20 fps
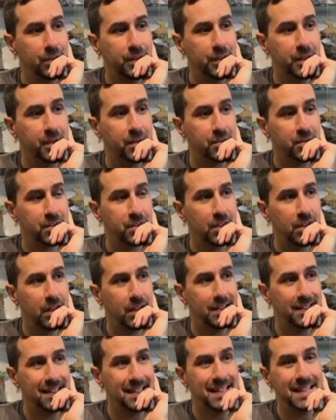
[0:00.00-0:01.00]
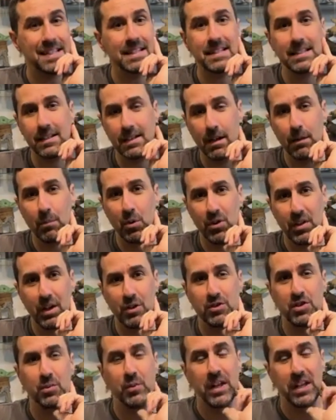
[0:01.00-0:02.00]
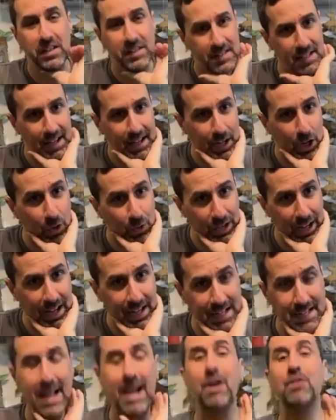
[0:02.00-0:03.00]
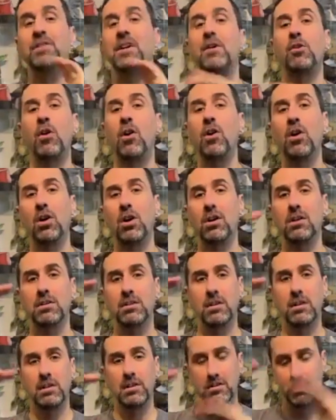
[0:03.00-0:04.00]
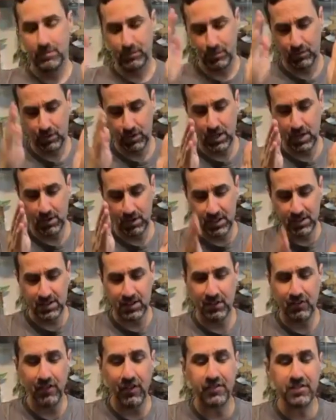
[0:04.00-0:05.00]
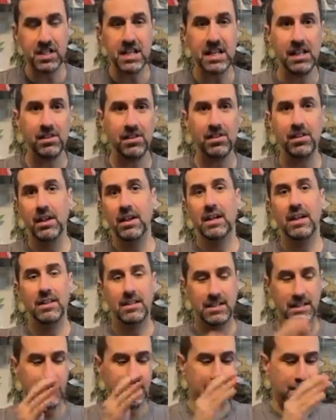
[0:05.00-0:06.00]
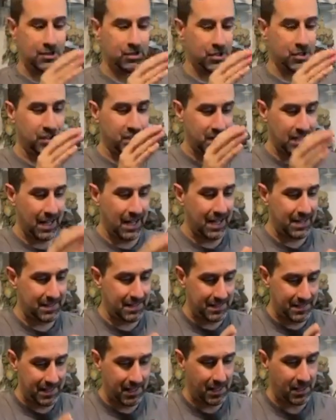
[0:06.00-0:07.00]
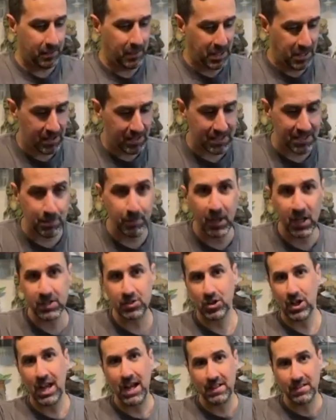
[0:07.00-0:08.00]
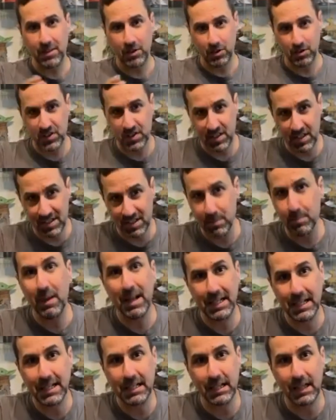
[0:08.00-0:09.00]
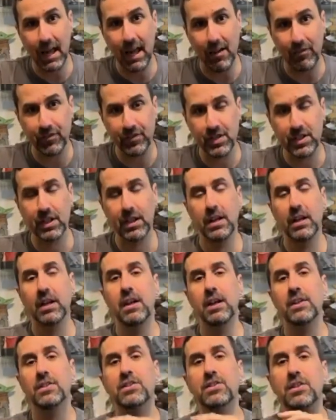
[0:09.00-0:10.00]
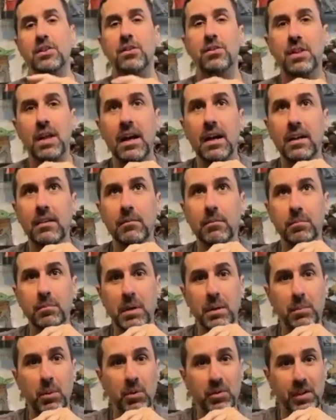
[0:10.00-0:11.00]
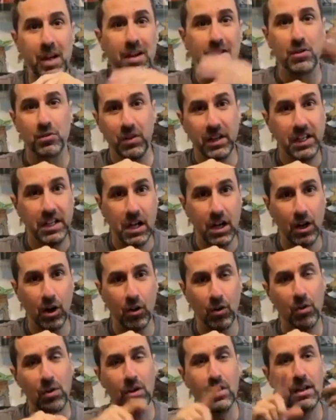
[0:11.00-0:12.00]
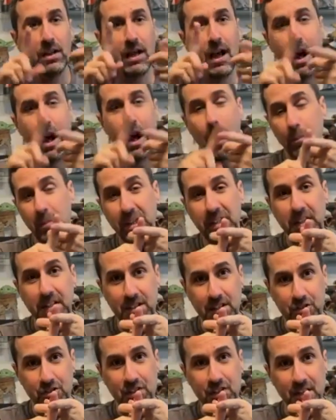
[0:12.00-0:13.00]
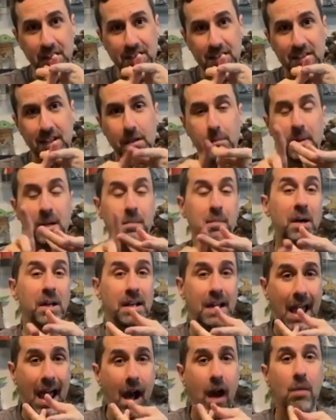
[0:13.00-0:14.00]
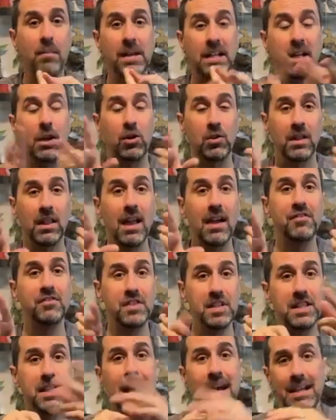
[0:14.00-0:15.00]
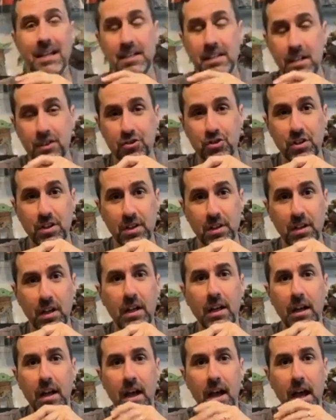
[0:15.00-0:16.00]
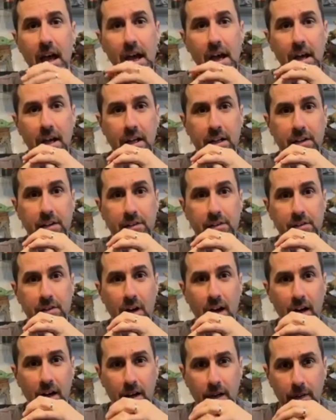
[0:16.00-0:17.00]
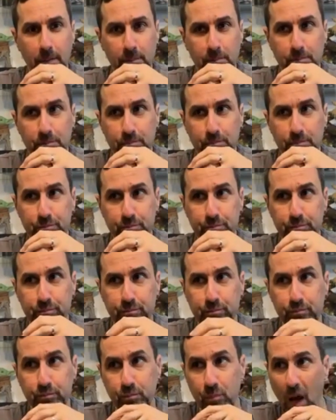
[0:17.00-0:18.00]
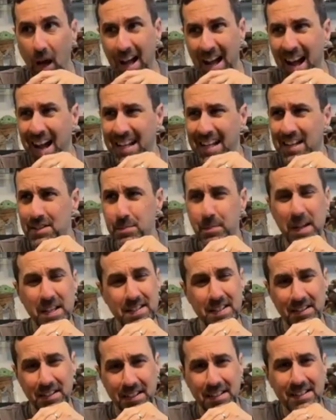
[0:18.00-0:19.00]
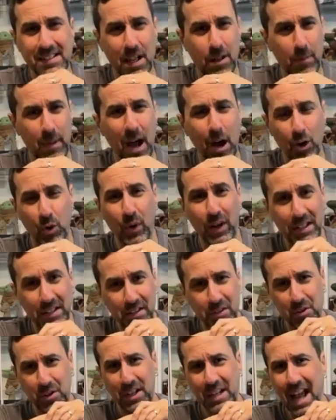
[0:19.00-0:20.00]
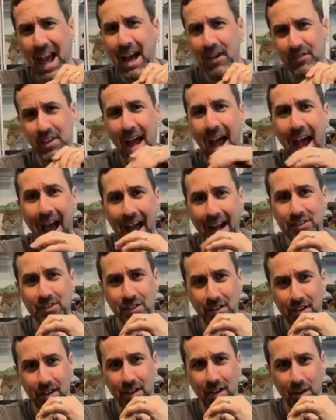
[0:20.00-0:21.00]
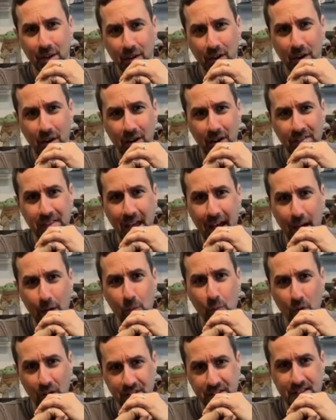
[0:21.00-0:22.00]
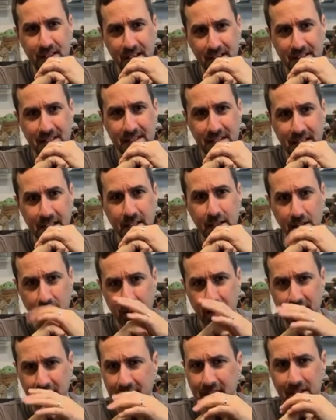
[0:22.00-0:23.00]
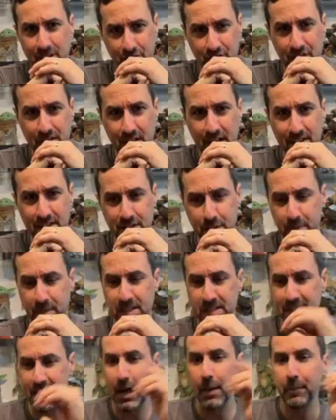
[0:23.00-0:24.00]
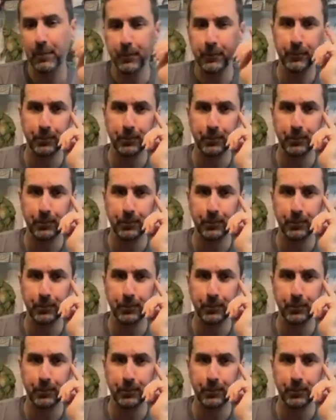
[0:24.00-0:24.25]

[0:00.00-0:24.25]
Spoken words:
there's a decent number there so we can say, okay, now there are, you know, it's the 15th, the edition size is going to be this much, and there's this many left. So that people not only know how big the edition size is going to be, but how many are left in that edition, and I guess basically to tell them how quickly they're going to have to act on that once they see that the edition size has been set.